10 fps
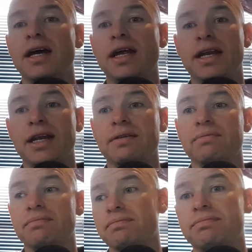and
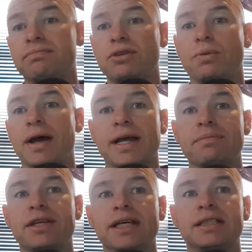then you wake
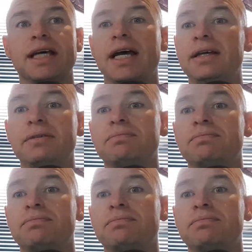up the next day.